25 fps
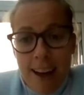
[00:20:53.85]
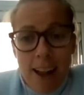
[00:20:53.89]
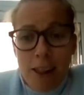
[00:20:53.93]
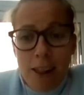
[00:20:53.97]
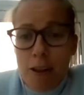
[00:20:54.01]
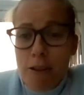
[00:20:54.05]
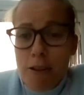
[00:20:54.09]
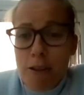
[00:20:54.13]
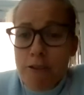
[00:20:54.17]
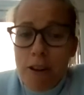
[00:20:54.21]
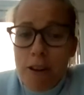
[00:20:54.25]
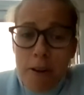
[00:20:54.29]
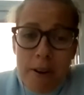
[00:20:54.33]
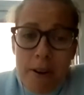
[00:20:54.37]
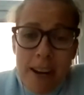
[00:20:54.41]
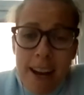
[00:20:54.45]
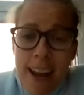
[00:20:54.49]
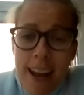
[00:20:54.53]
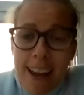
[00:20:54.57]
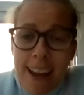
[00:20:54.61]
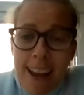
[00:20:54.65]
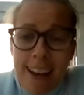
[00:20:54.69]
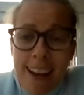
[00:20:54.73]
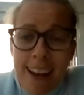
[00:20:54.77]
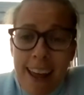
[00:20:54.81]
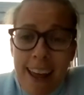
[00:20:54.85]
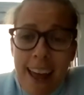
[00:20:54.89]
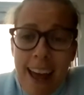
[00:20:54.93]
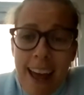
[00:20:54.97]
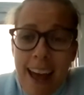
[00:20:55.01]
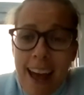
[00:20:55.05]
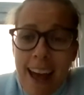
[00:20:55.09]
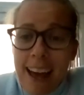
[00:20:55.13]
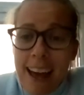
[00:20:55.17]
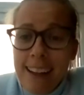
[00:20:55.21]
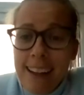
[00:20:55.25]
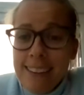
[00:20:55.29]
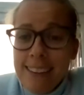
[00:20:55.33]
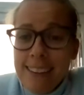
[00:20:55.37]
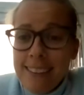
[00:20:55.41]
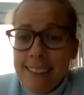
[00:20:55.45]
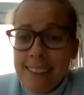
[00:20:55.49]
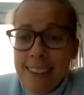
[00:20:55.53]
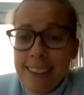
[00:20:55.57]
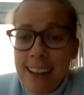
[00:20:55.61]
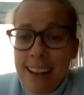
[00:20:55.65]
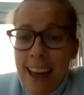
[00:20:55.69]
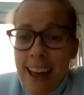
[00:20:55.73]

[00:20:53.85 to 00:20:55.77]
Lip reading: I love going in and